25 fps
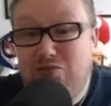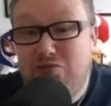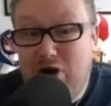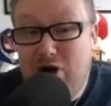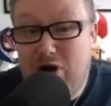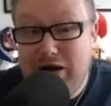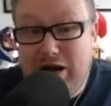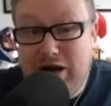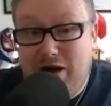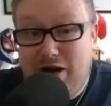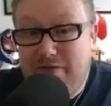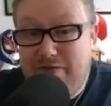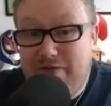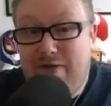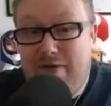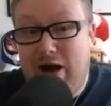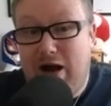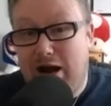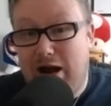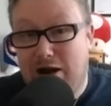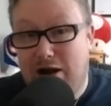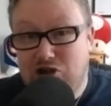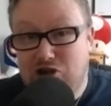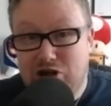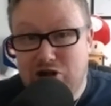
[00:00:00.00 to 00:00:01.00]
right now
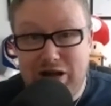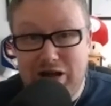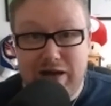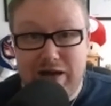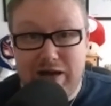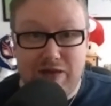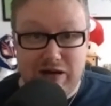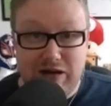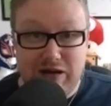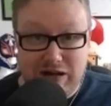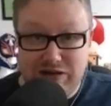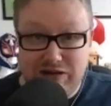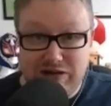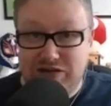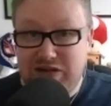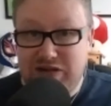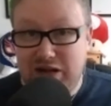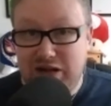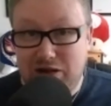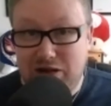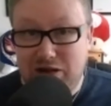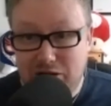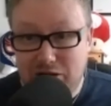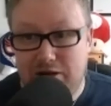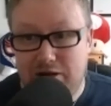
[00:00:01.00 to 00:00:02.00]
financially and they need to take
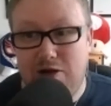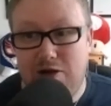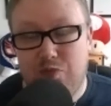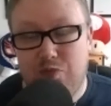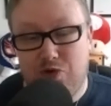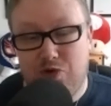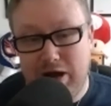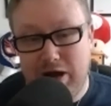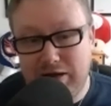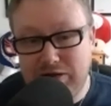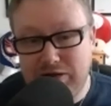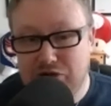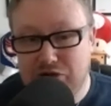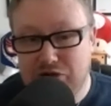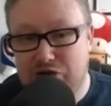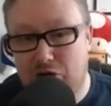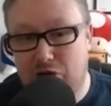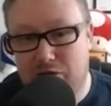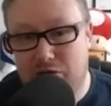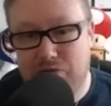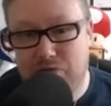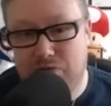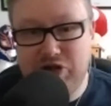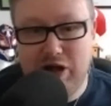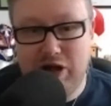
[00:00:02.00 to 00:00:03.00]
a little break to sort
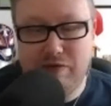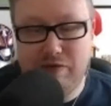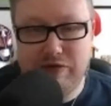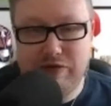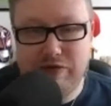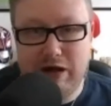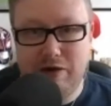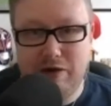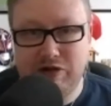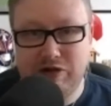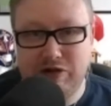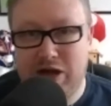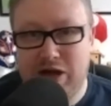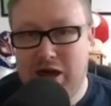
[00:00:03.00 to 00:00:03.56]
themselves out.